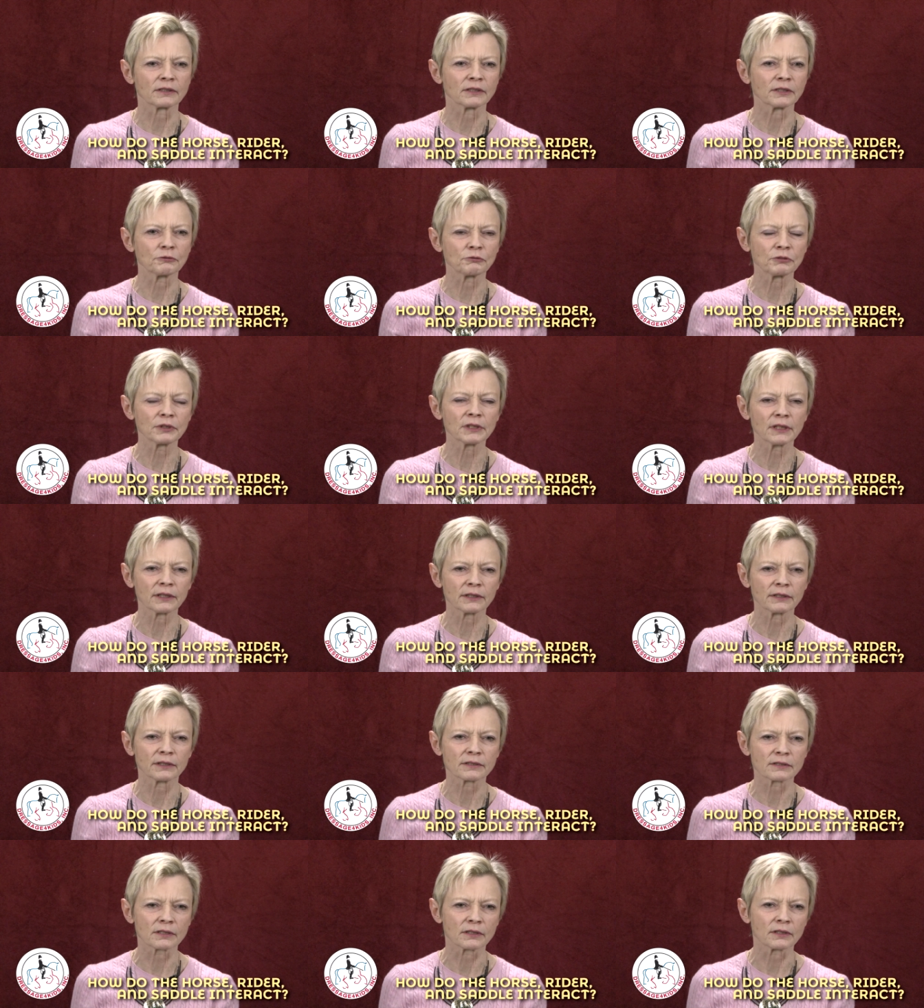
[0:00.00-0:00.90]
And it really
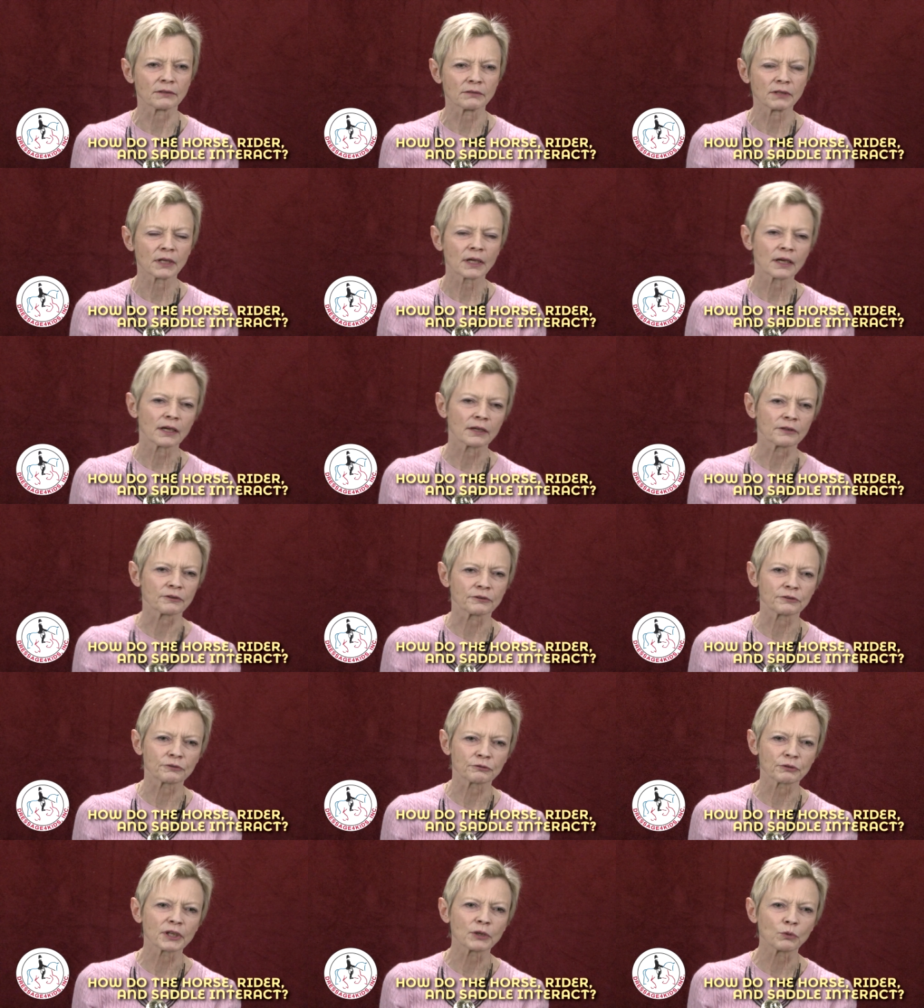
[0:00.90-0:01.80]
is a, a
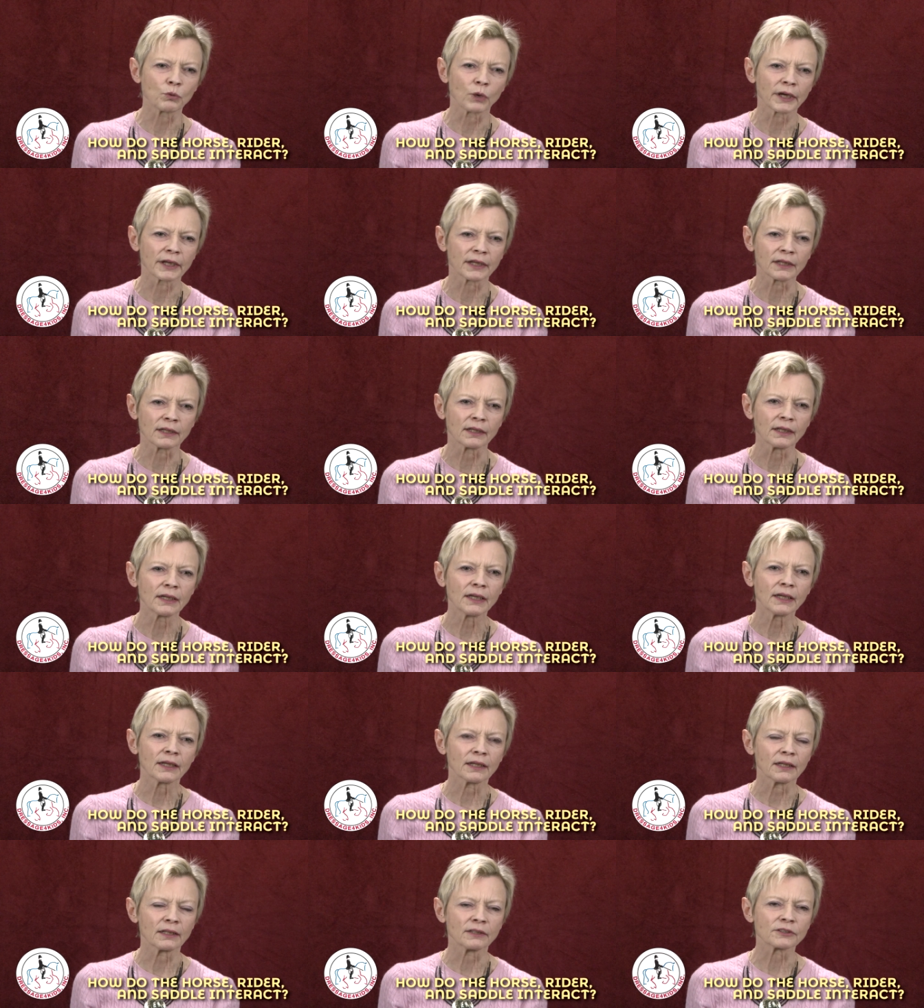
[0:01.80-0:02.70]
three way
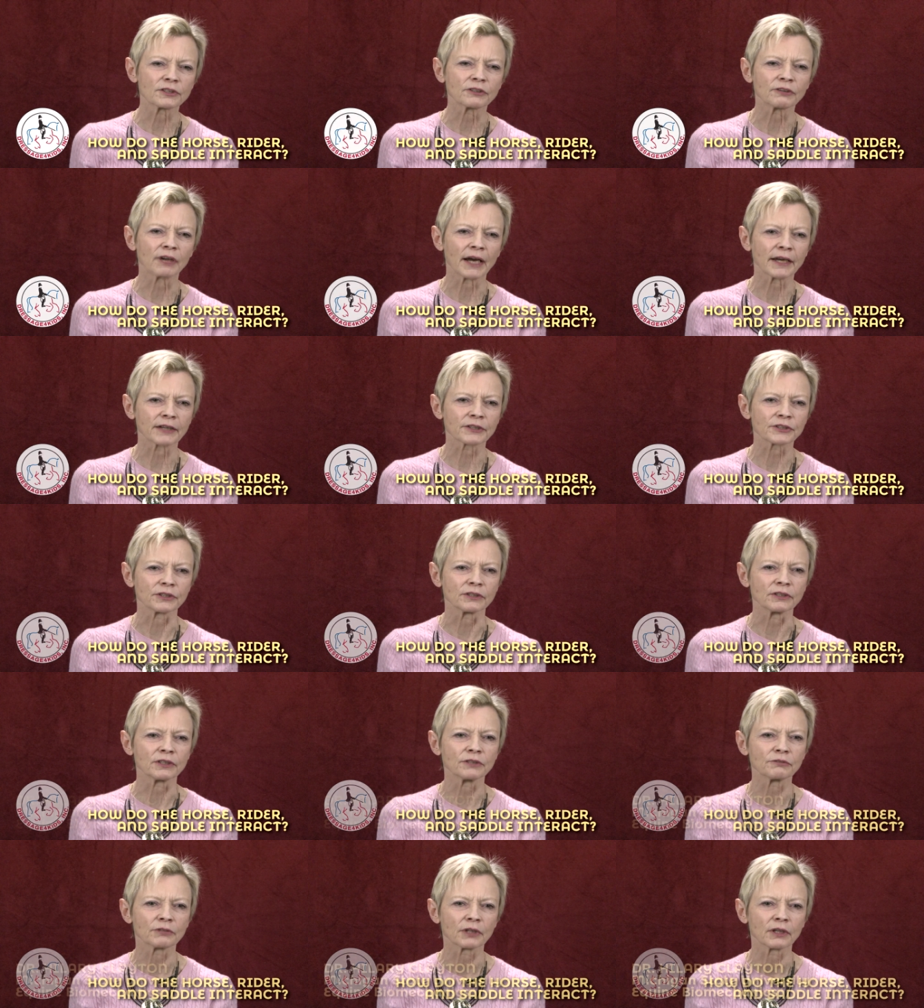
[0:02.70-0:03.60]
interaction.
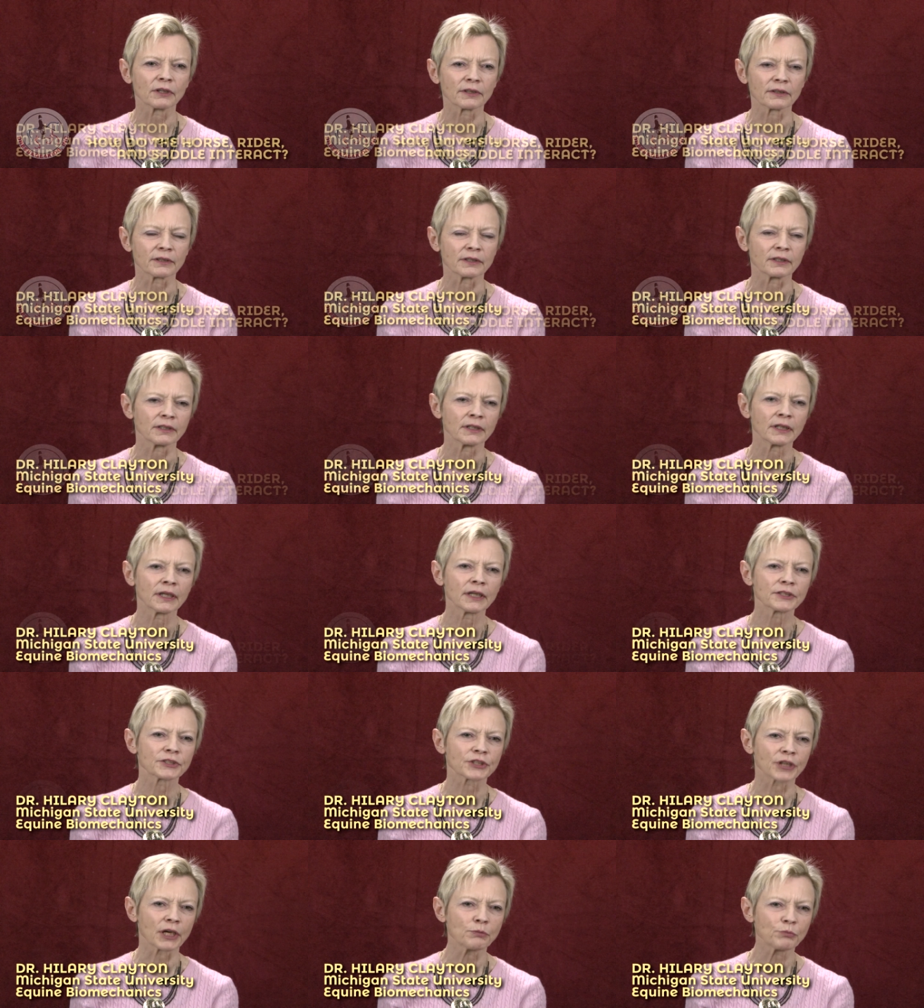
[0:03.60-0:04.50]
You've got the
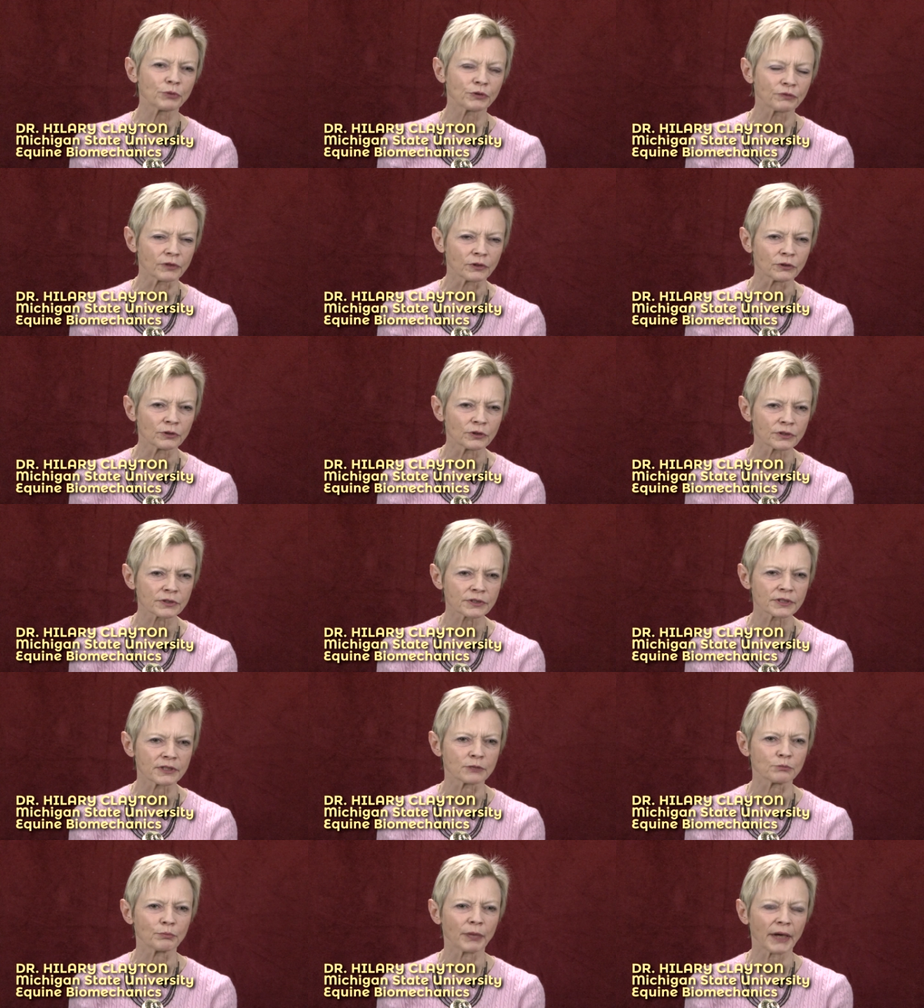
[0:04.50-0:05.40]
shape of the
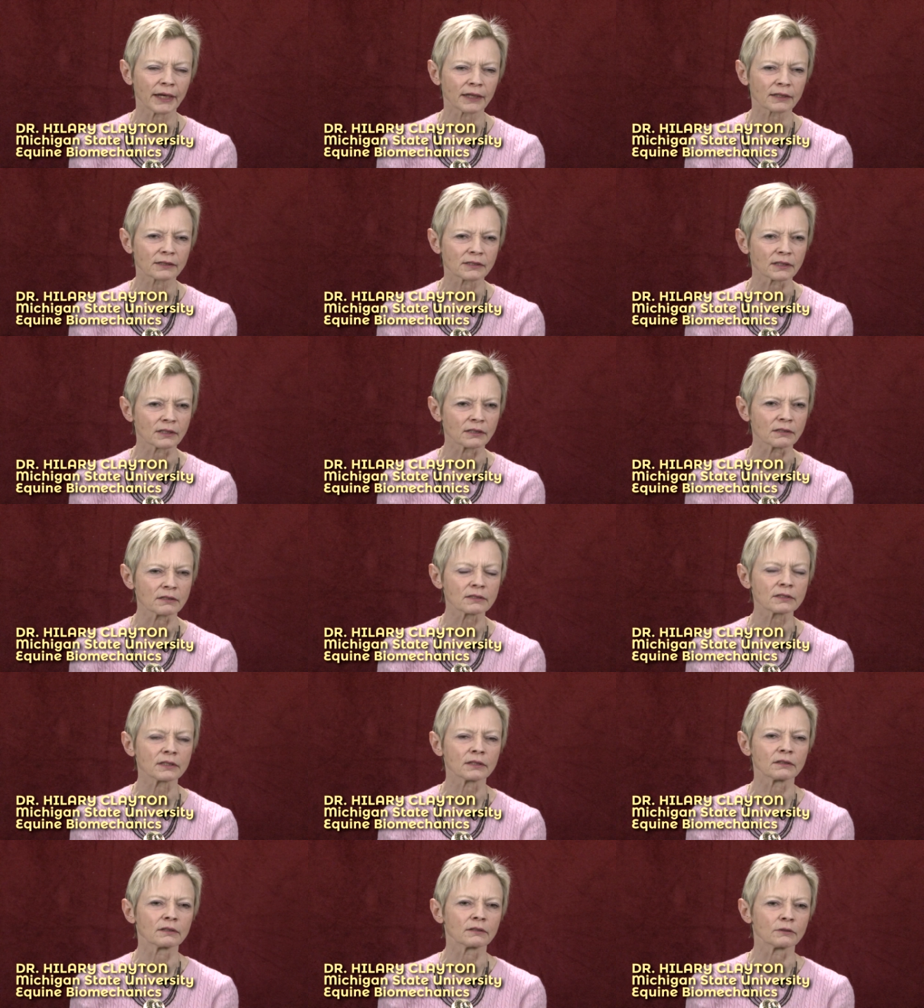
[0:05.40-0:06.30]
horse's back to
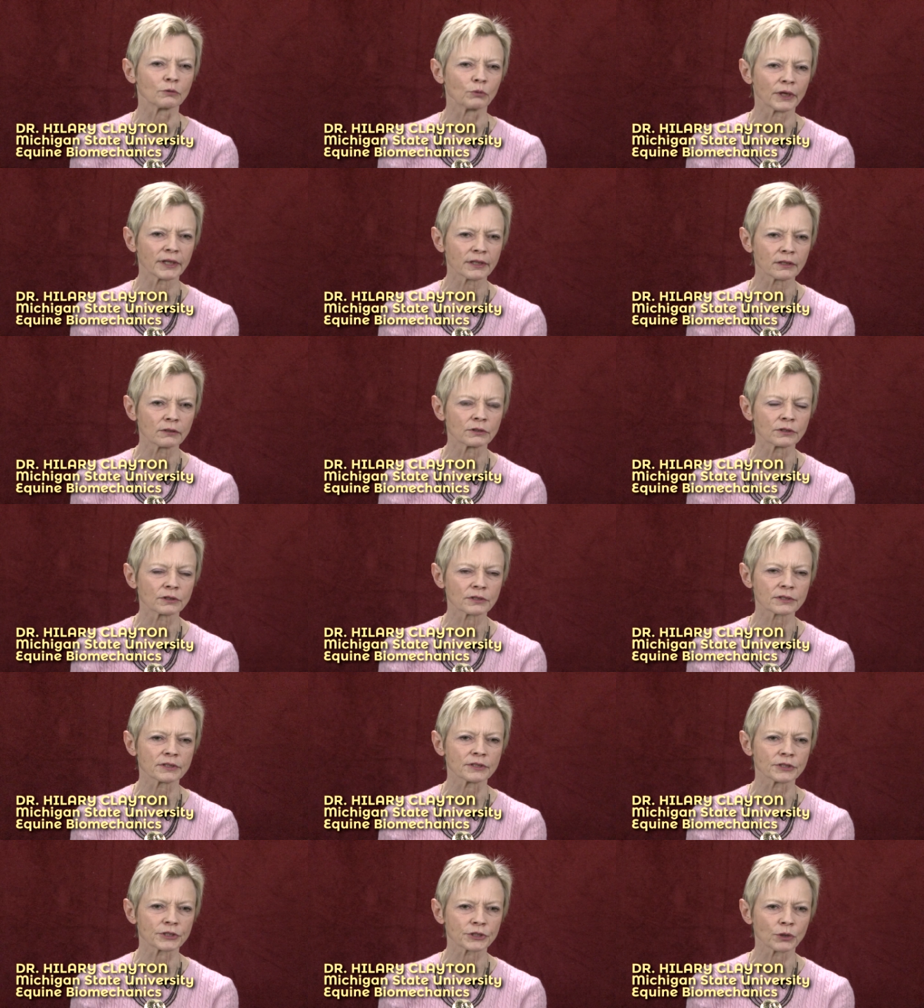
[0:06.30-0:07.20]
consider, the way the
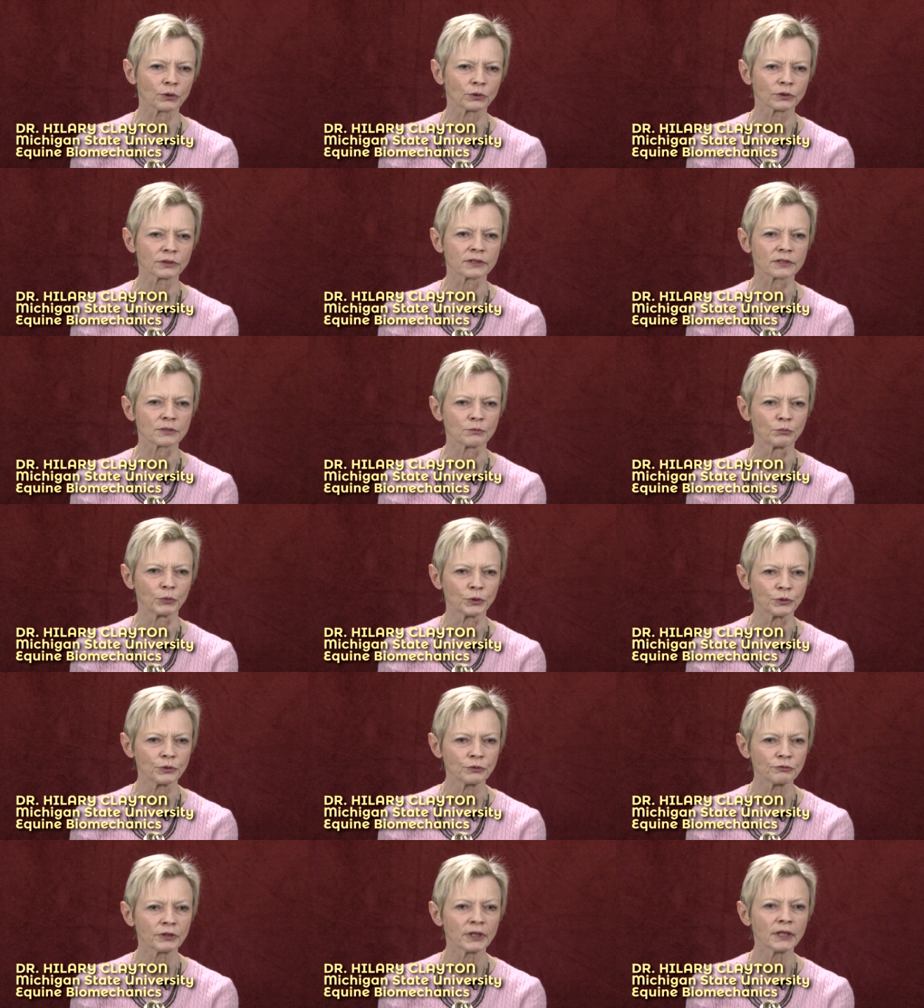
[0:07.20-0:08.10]
horse's shoulders
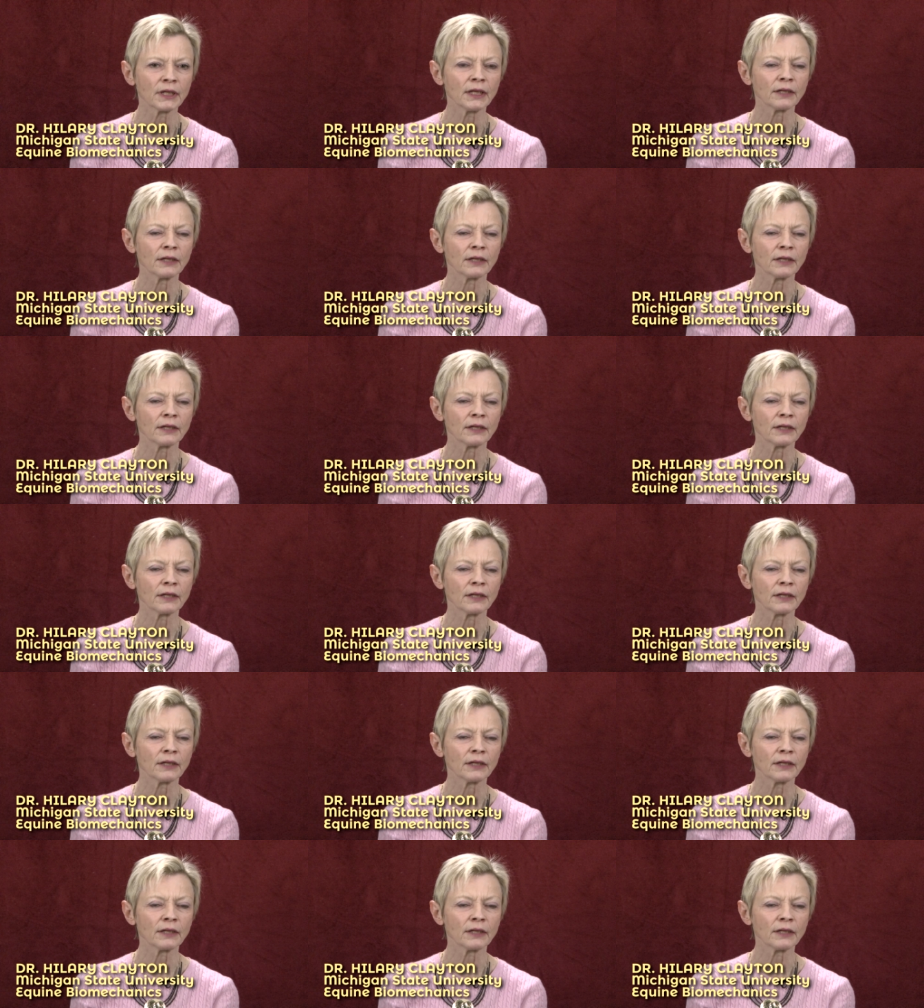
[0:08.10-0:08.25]
move.